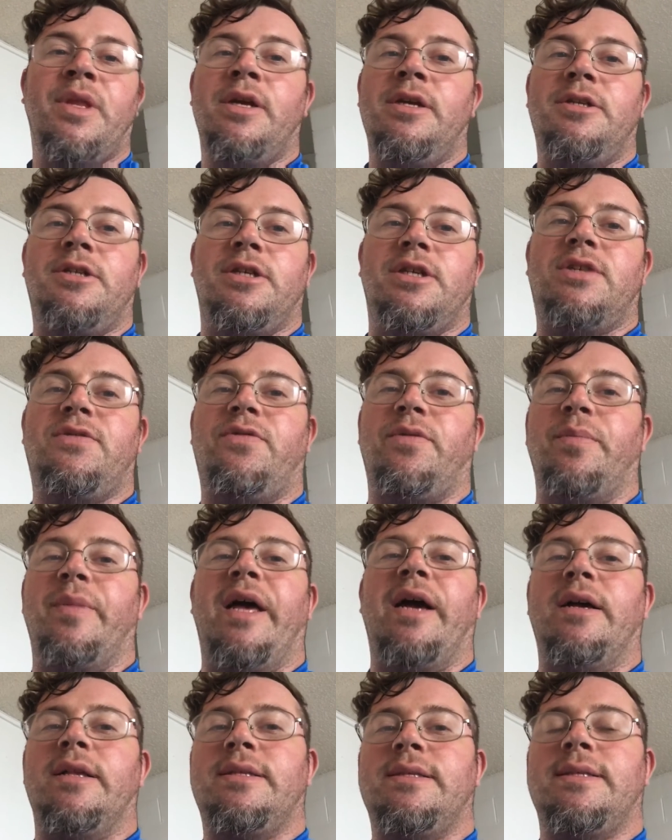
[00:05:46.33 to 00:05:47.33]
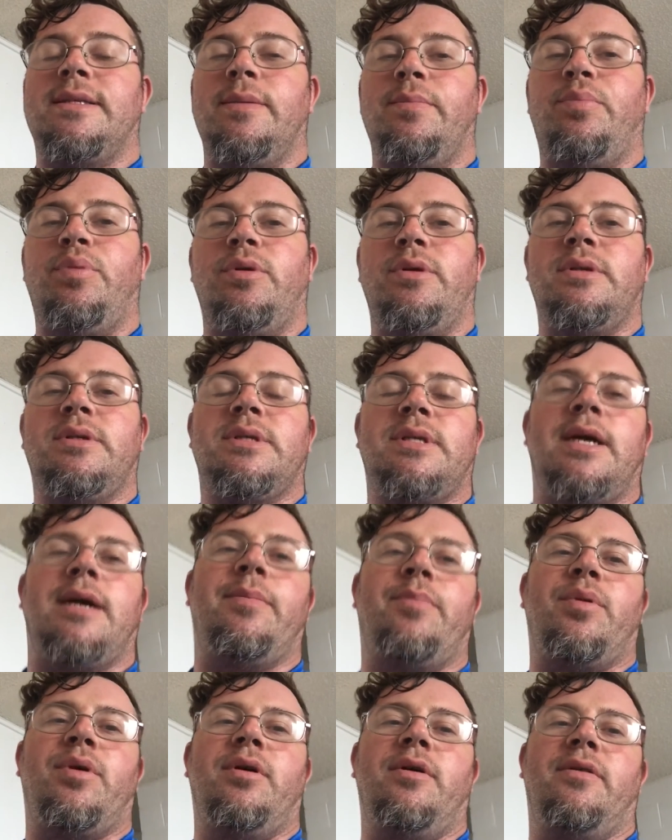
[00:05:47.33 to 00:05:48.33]
Just from that simple
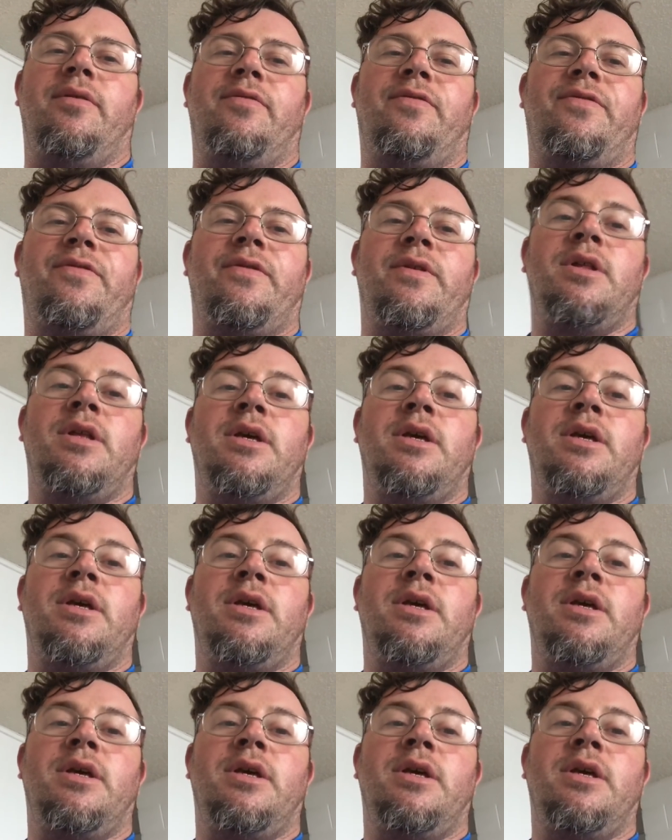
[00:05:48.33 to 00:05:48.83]
step of,